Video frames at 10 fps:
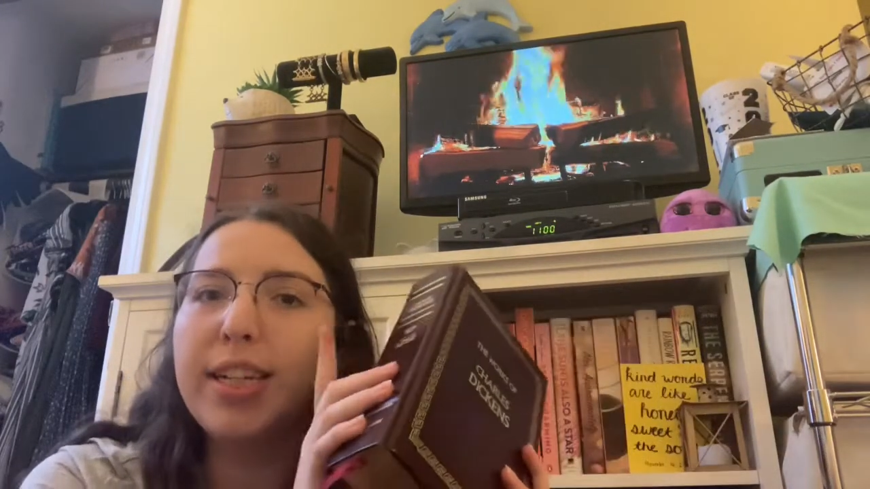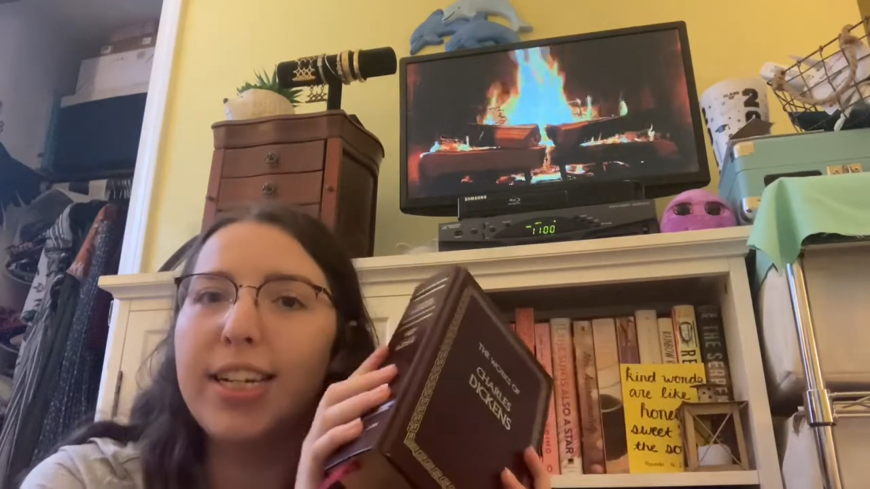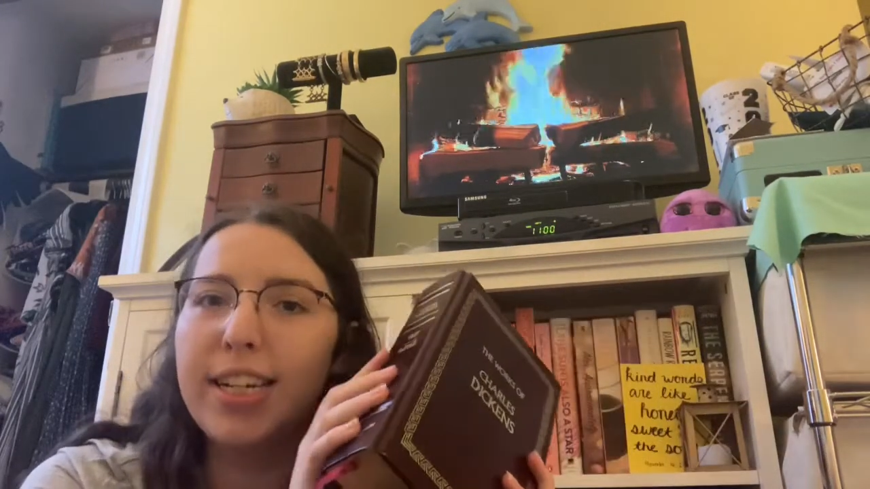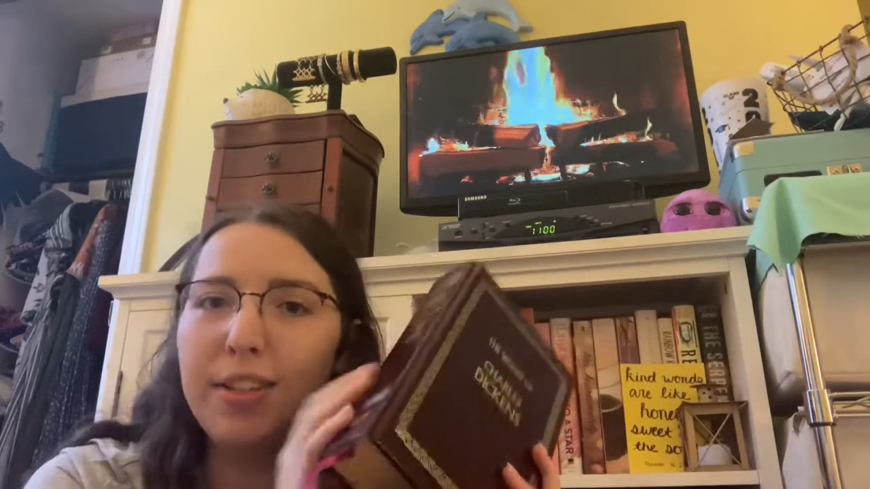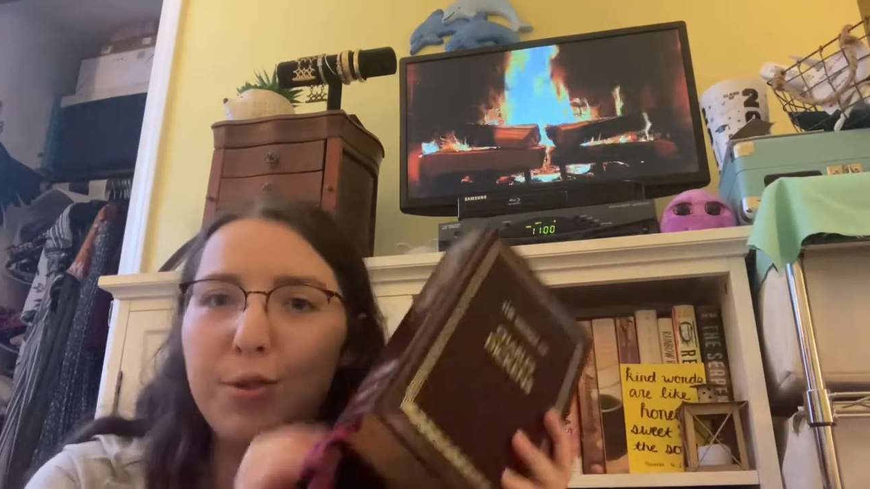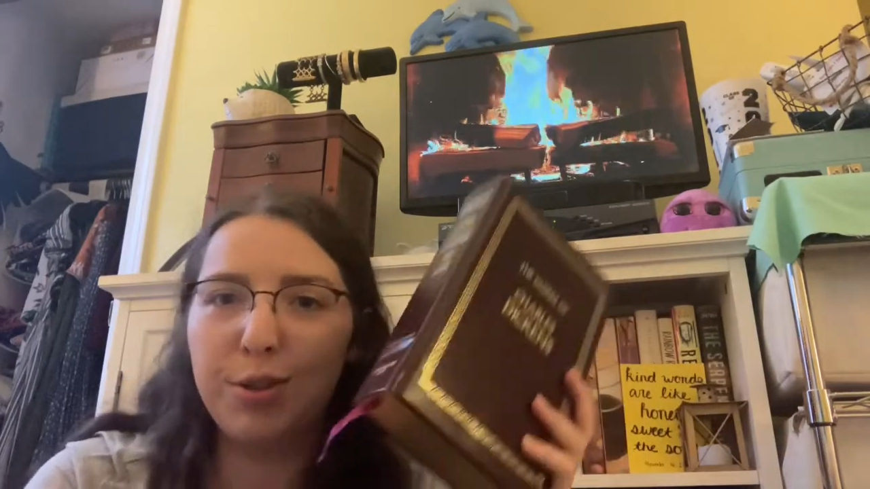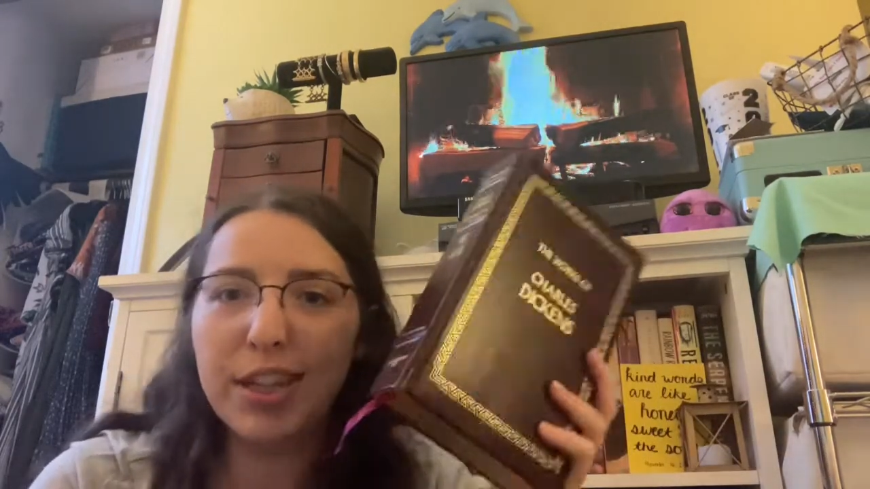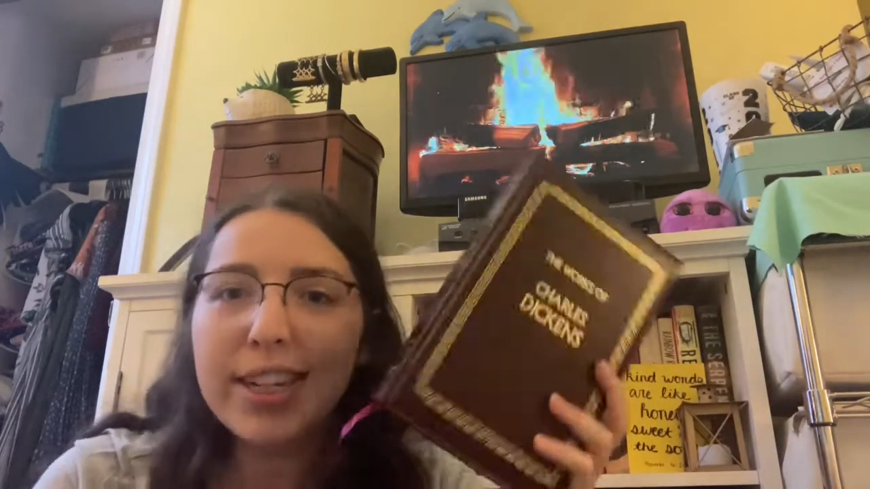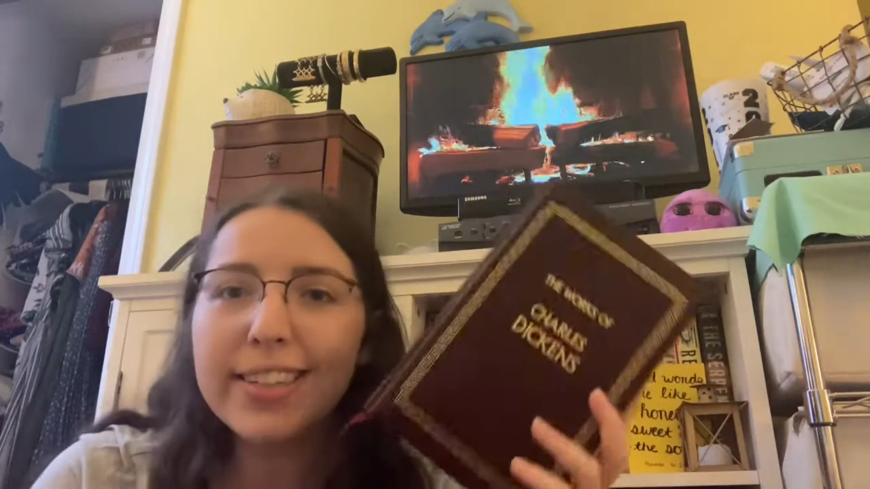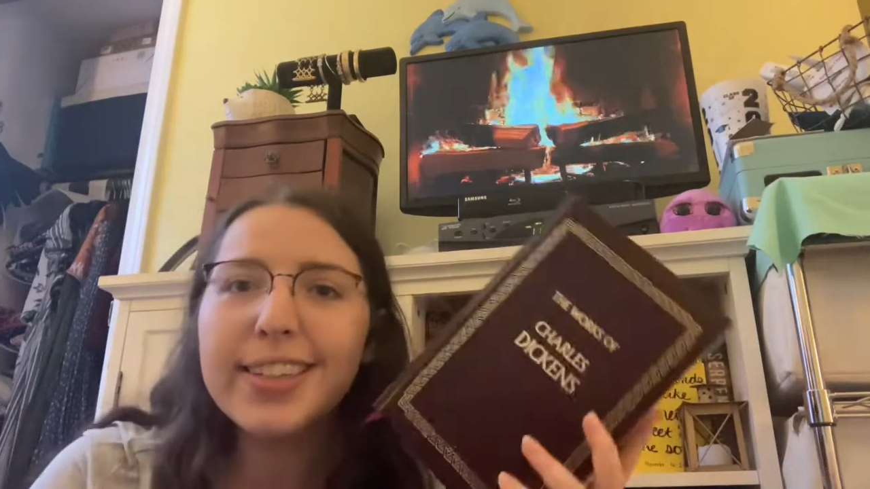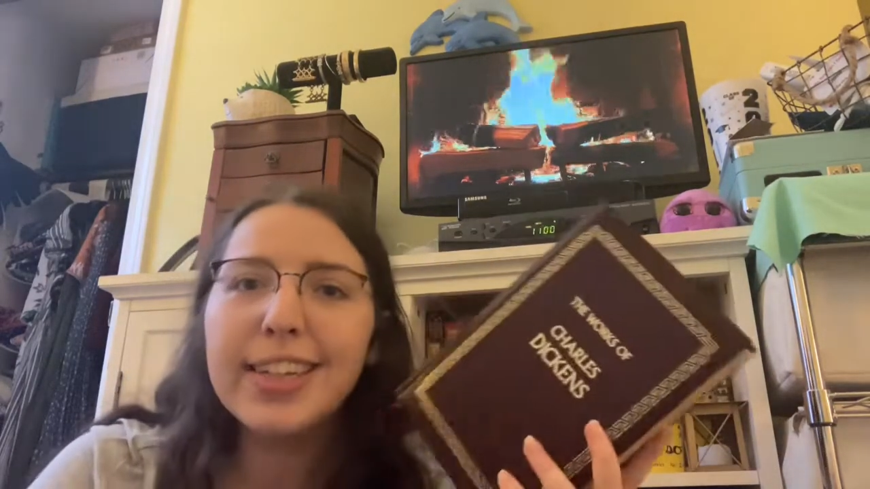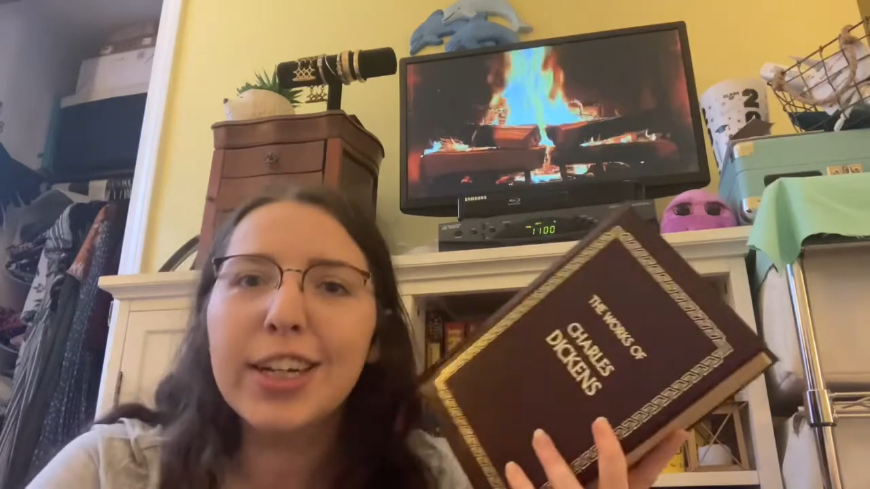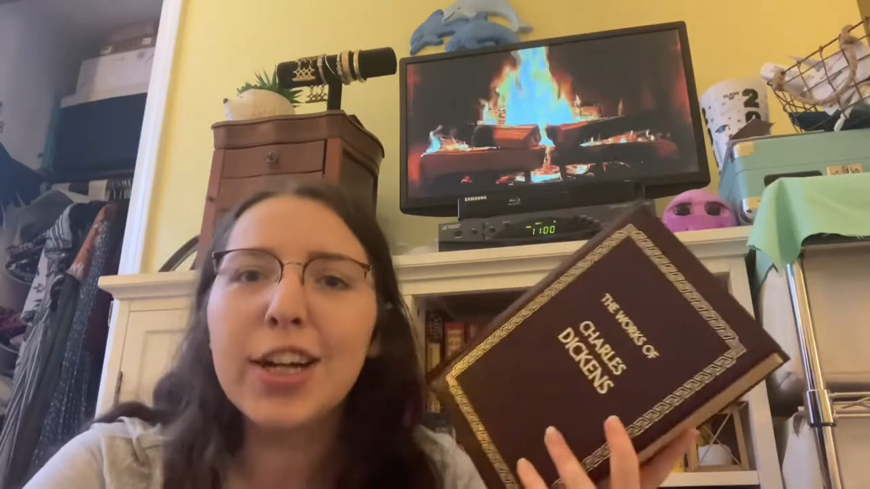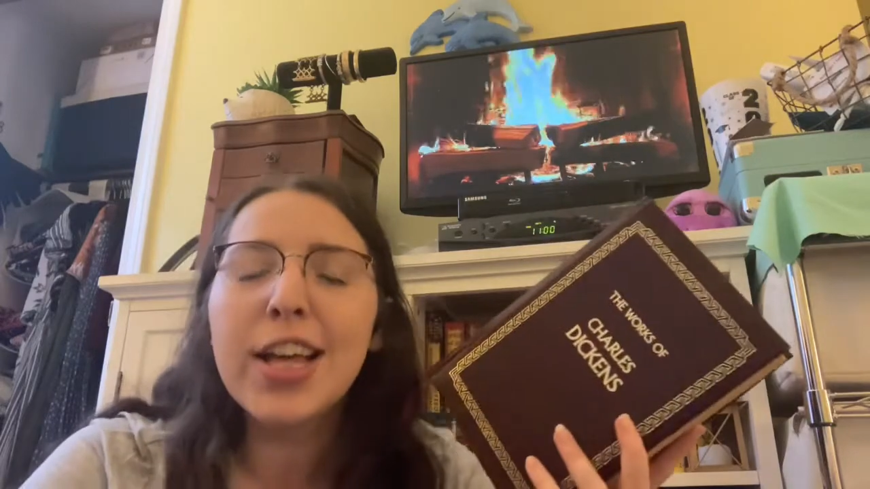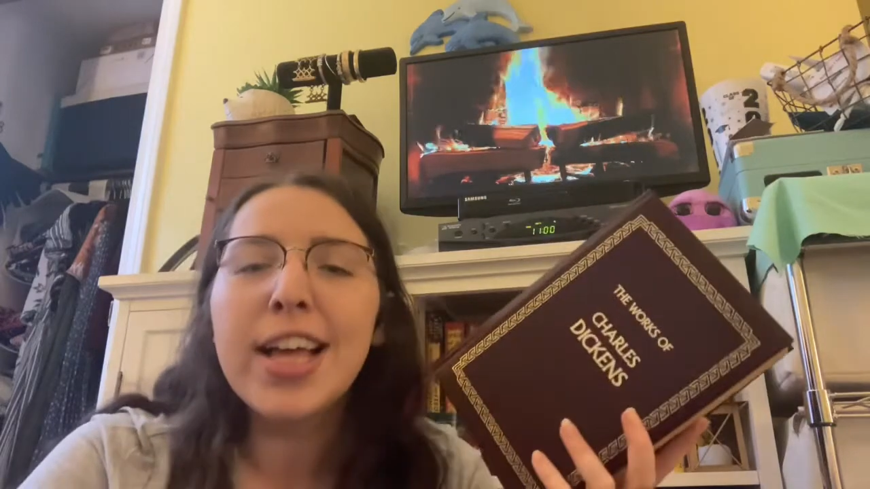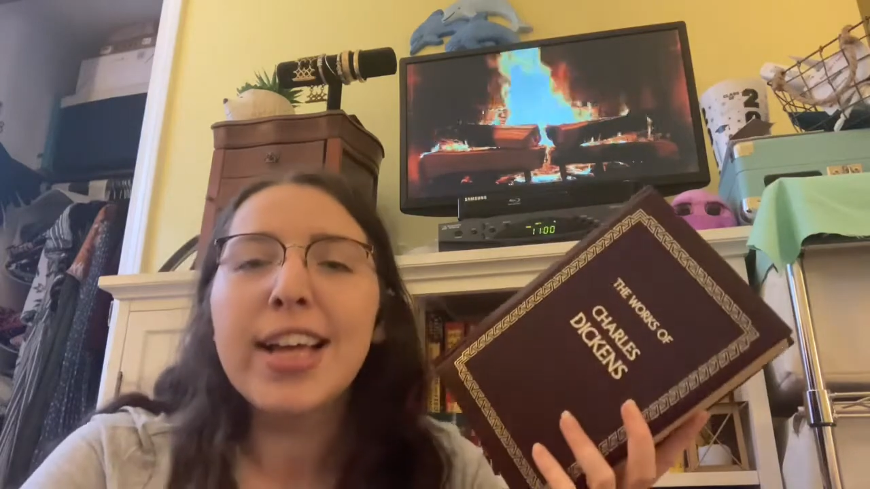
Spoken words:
and A Tale of Two Cities in here.